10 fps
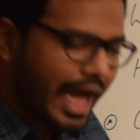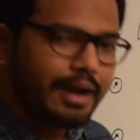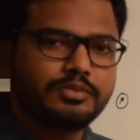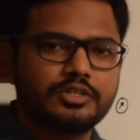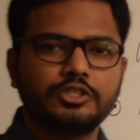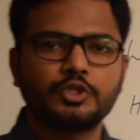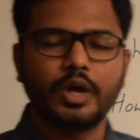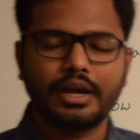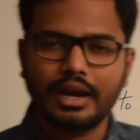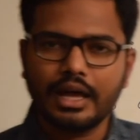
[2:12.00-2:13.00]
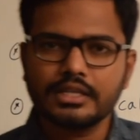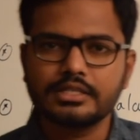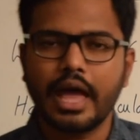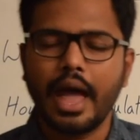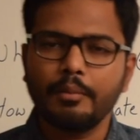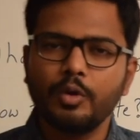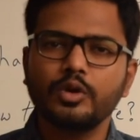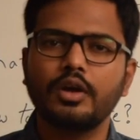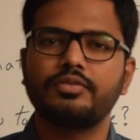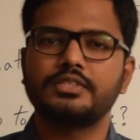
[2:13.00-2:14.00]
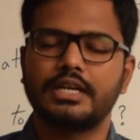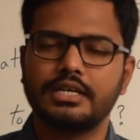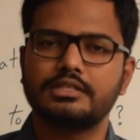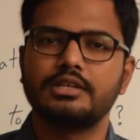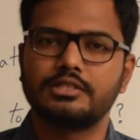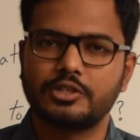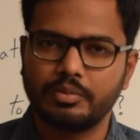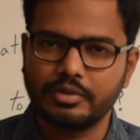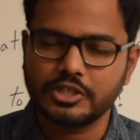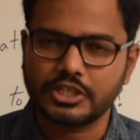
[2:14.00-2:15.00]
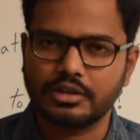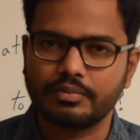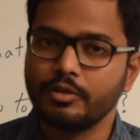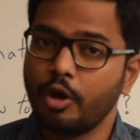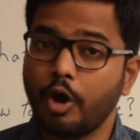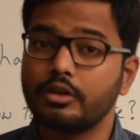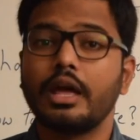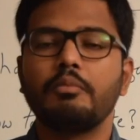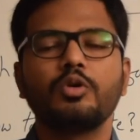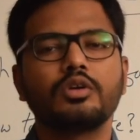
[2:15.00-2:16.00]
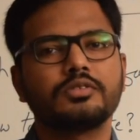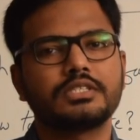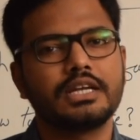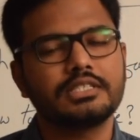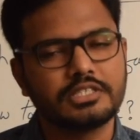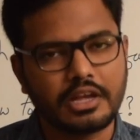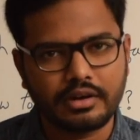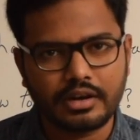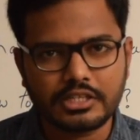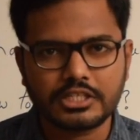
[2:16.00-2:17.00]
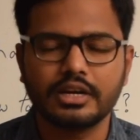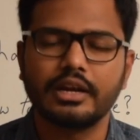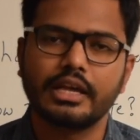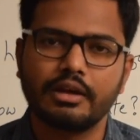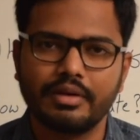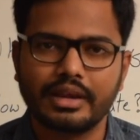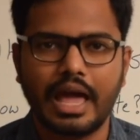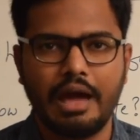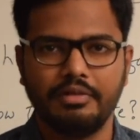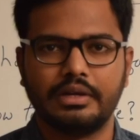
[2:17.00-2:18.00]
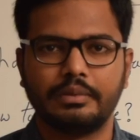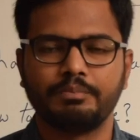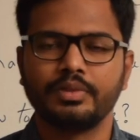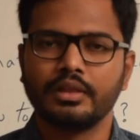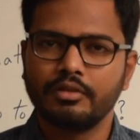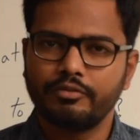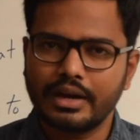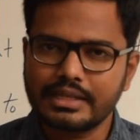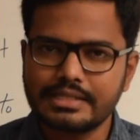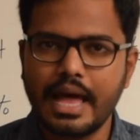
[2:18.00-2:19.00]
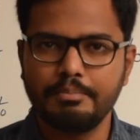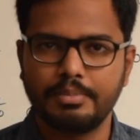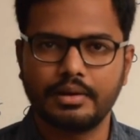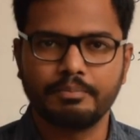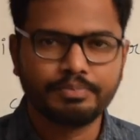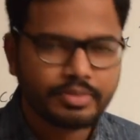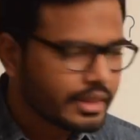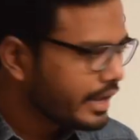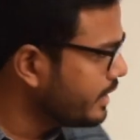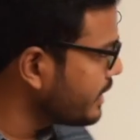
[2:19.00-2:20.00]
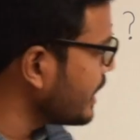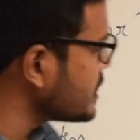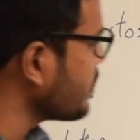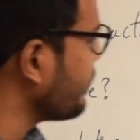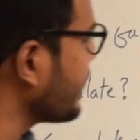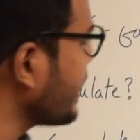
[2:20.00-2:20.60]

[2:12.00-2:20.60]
helps us to analyze the amount of stress distribution or the amount of stress generation in a given cavity. For example, in case of a